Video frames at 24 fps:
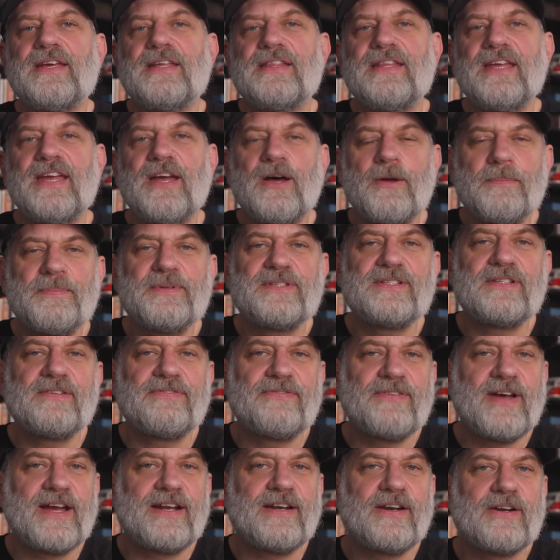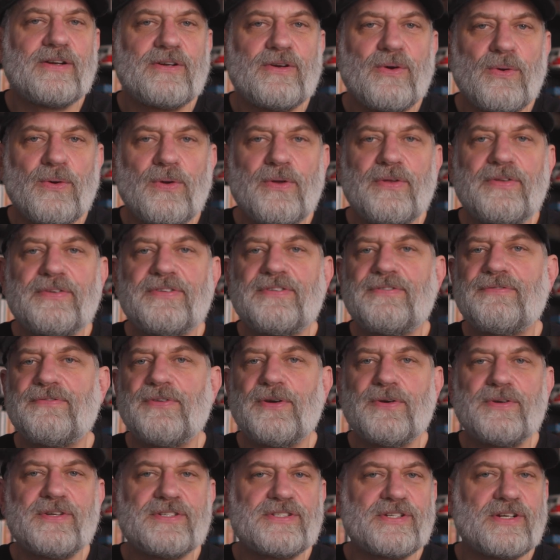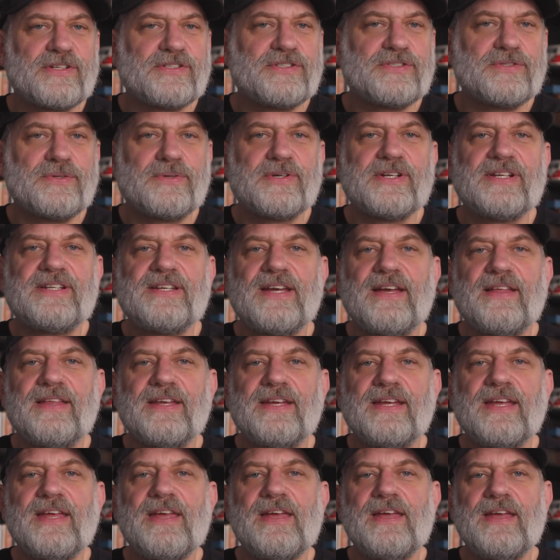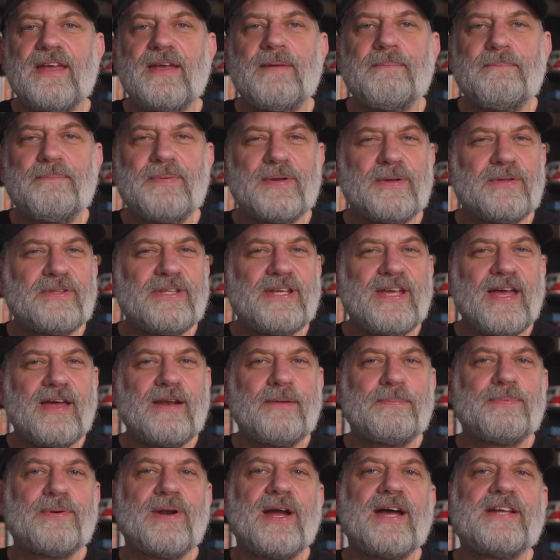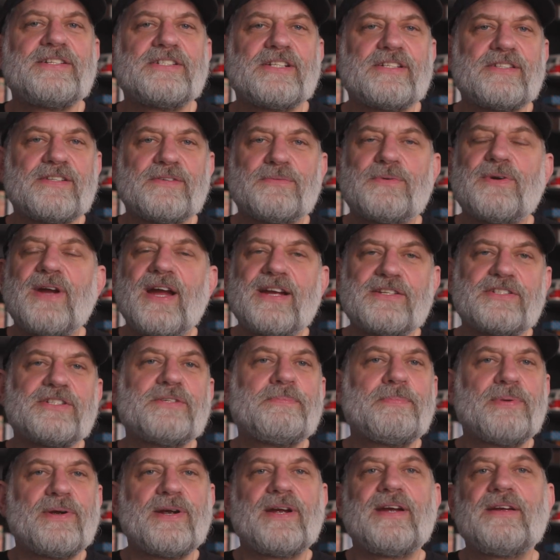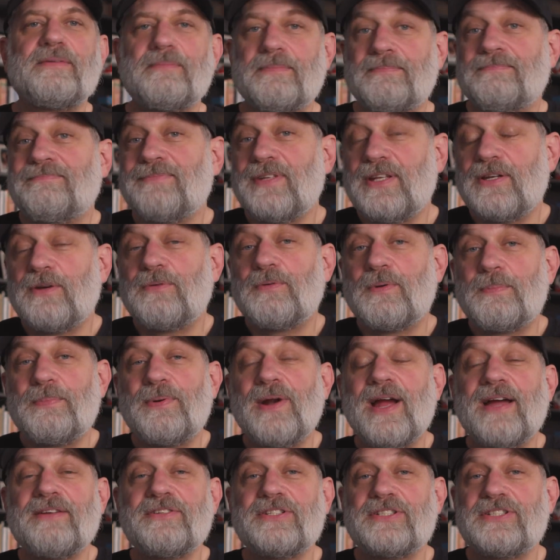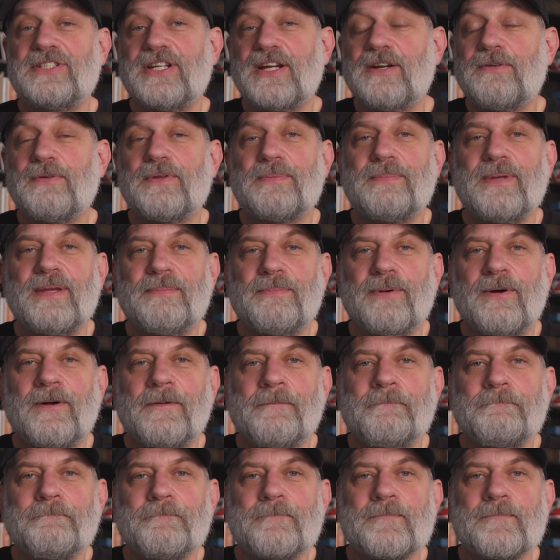They help us define our goals, focus our storytelling, and build the kind of projects that we're actually we're proud to share with people.